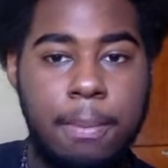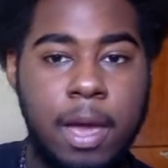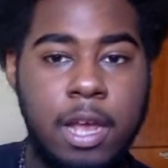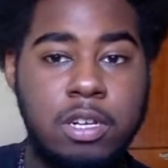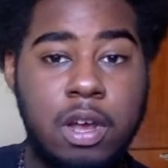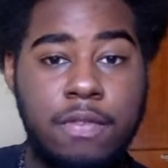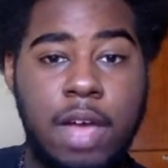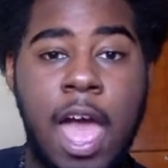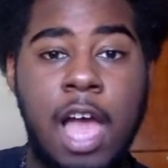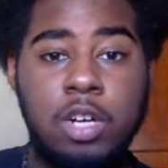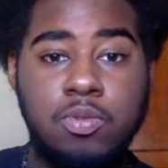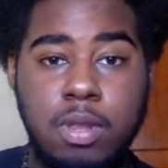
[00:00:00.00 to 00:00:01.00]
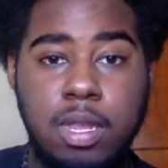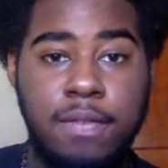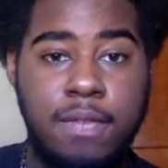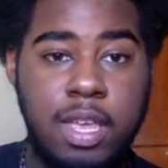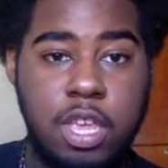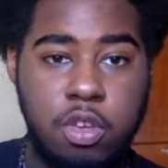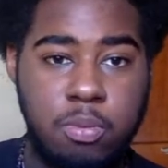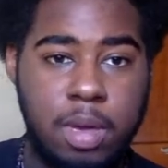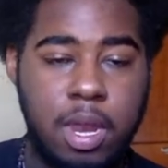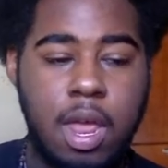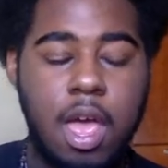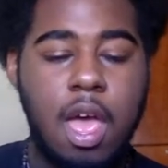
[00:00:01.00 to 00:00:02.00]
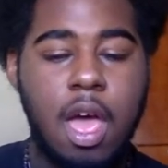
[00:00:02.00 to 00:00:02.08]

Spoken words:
a picture of an actual living human.